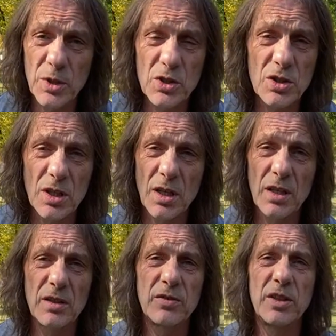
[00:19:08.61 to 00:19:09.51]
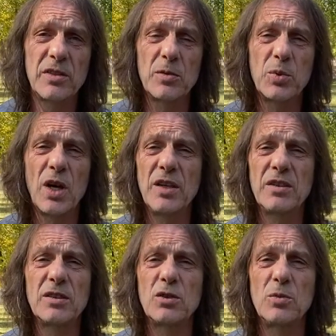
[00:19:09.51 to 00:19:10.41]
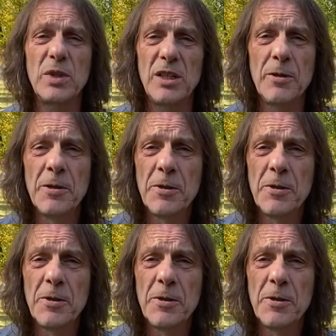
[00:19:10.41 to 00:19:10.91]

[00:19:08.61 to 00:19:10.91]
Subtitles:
which is very surprising to me.